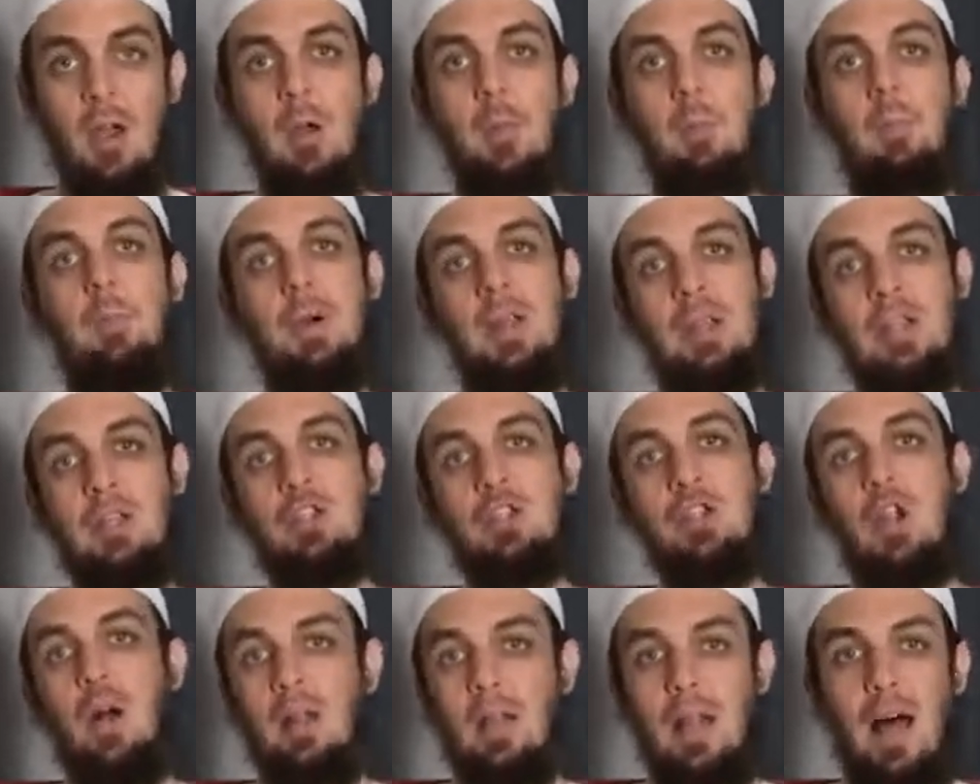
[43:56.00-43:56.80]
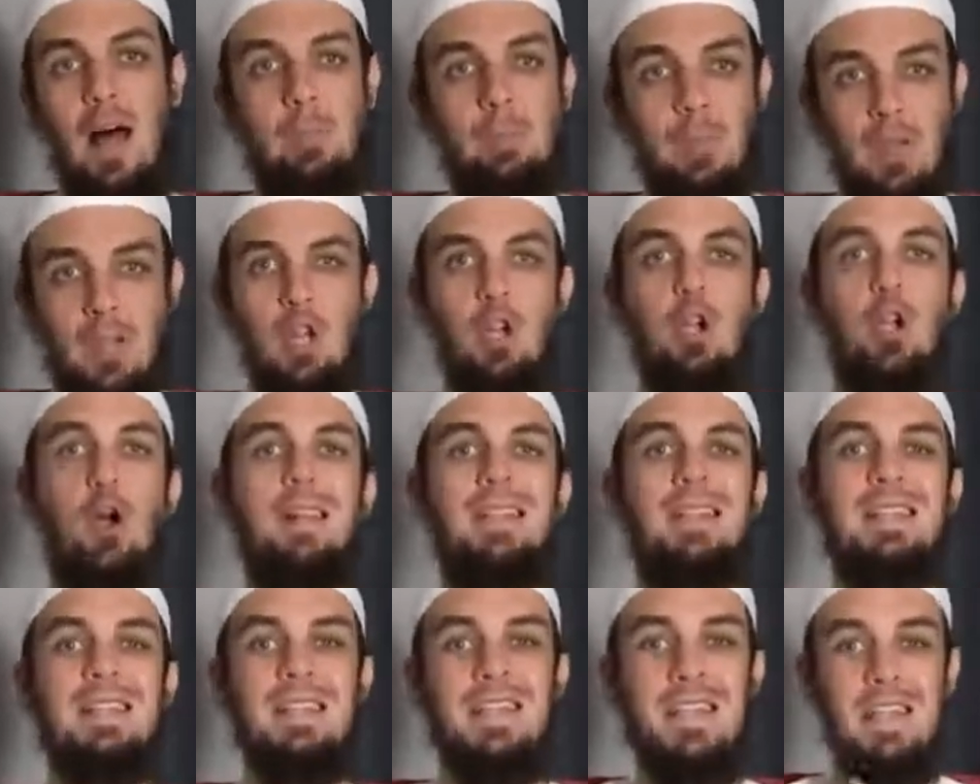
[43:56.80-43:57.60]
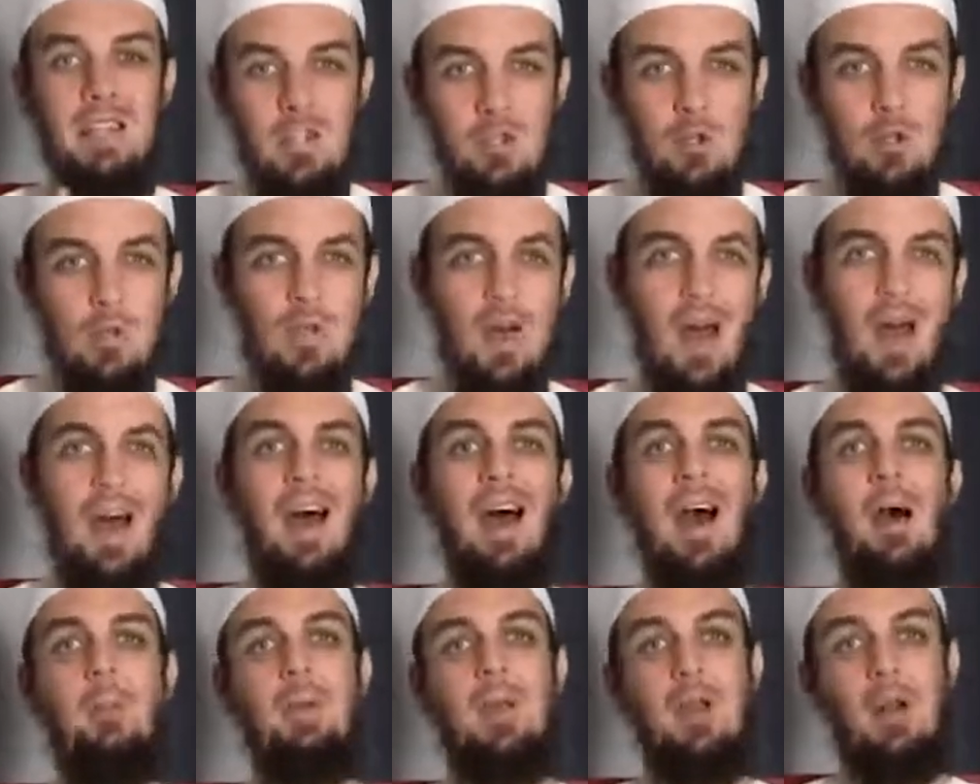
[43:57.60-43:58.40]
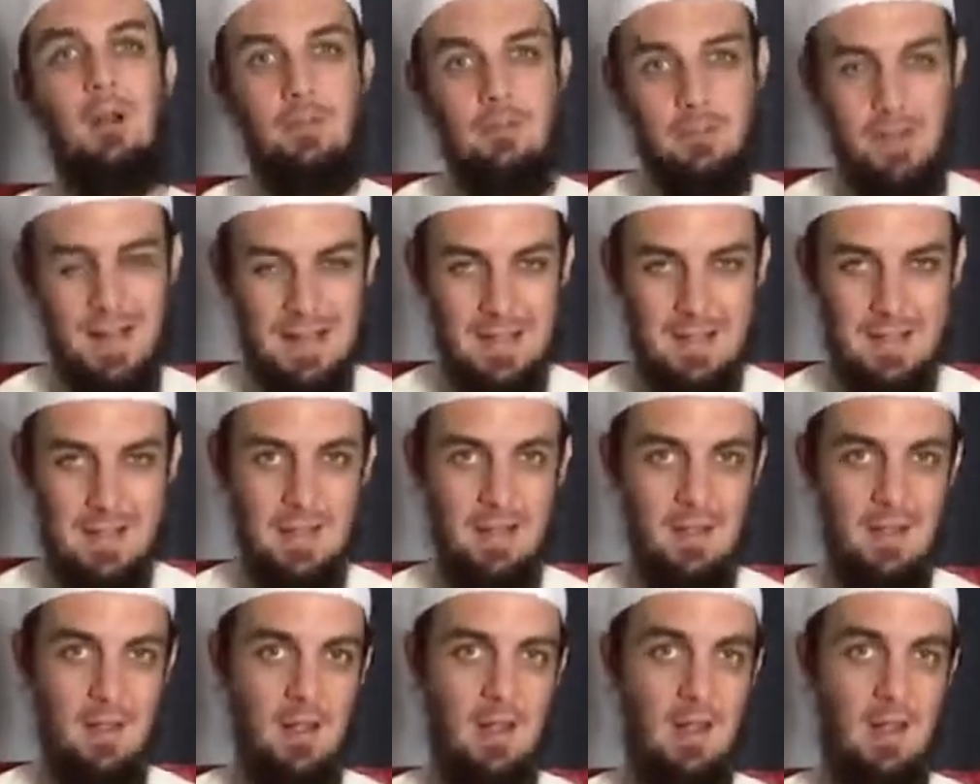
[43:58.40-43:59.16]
But inshallah, I'm going to continue the habit of fasting.